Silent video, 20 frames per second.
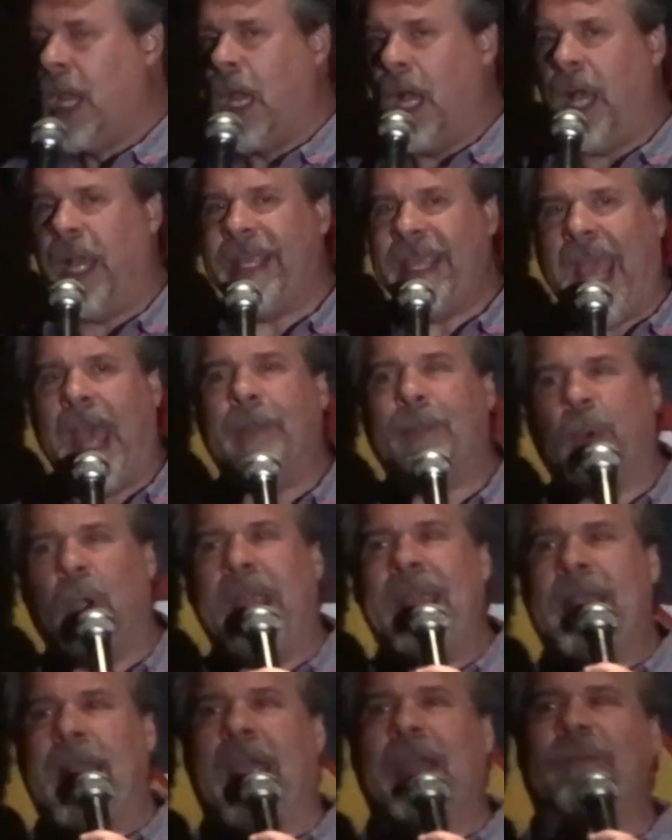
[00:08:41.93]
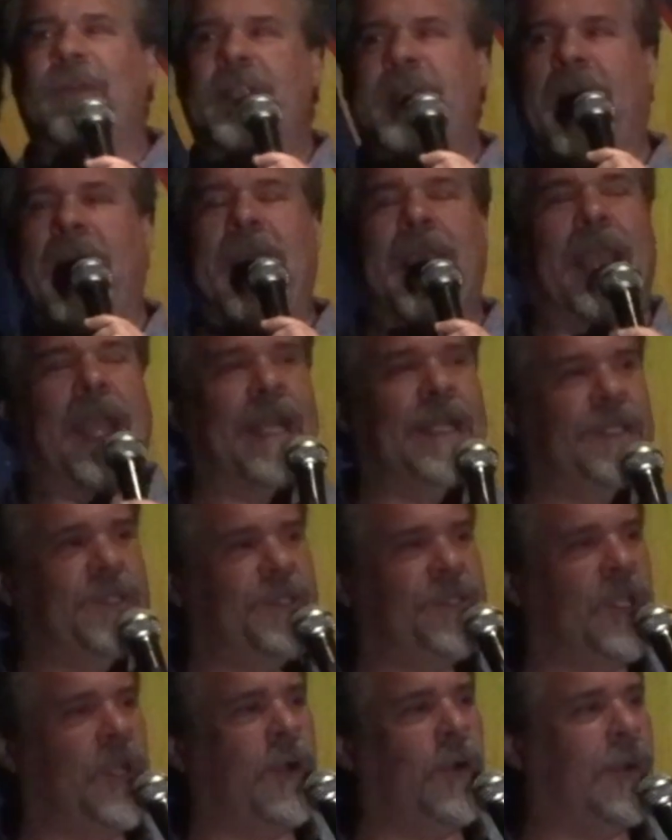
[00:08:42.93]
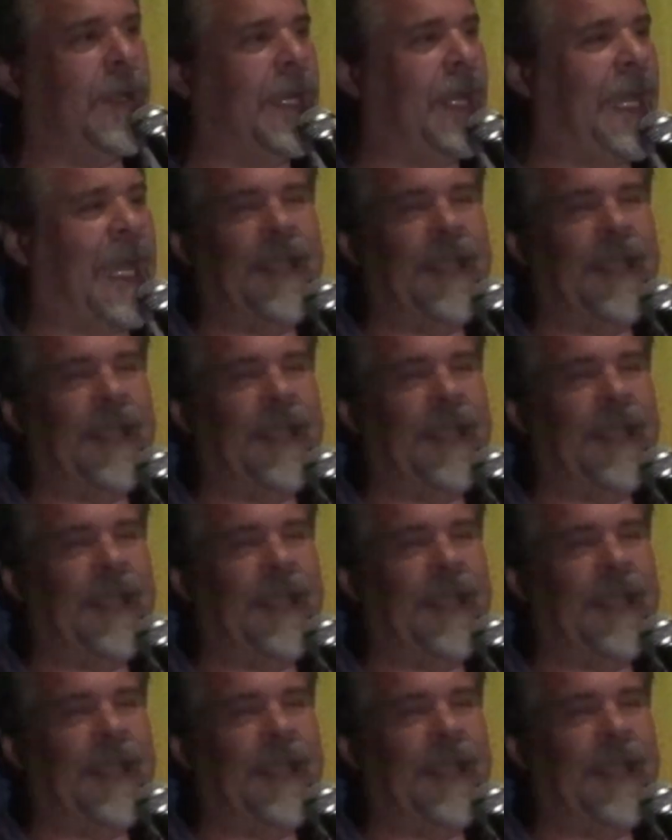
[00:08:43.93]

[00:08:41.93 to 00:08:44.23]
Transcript: Yeah, Brain, every day. And so